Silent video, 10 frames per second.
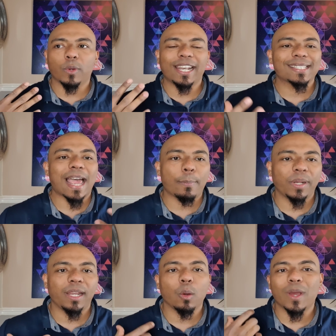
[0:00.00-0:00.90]
it's
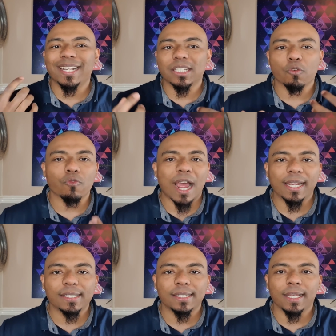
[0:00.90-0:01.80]
happening, when it's
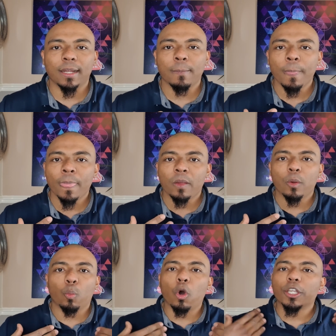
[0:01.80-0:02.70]
arising,
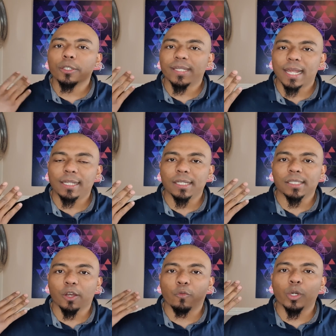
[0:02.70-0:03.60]
what are you telling
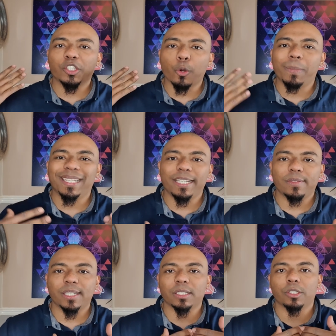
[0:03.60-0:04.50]
yourself? What is your belief
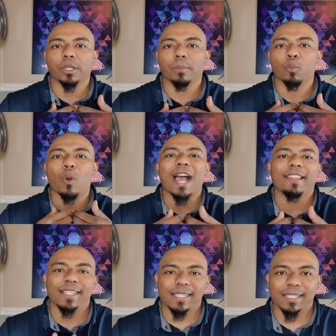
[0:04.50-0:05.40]
system? Why
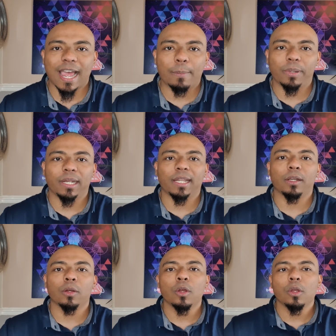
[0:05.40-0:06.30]
this is
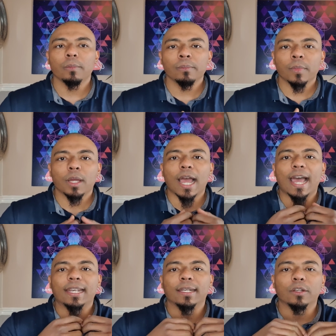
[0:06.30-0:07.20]
happening?
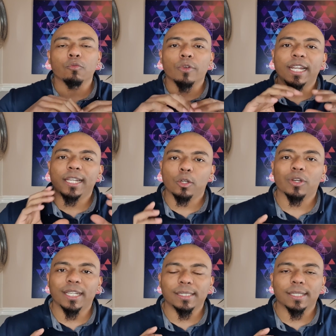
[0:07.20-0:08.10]
And really
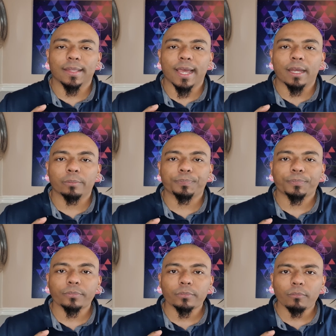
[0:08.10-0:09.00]
look into that.
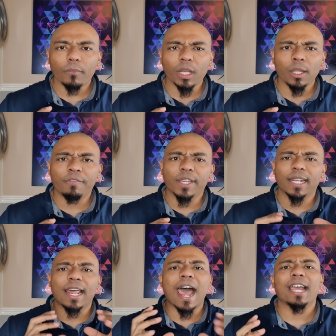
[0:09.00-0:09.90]
If you
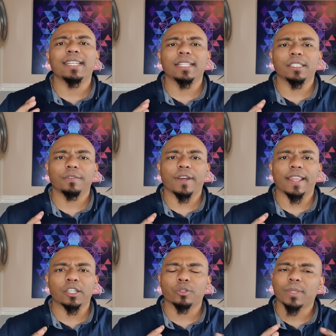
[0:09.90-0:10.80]
can identify
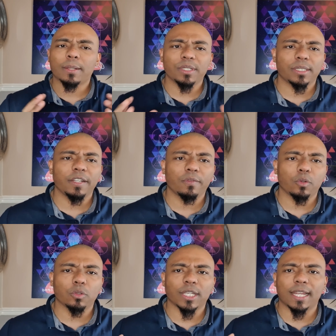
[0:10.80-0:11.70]
that, sometimes it's
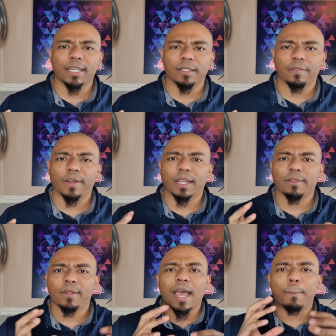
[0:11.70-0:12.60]
difficult to identify
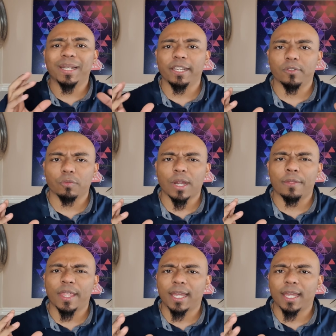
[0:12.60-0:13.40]
our beliefs around that,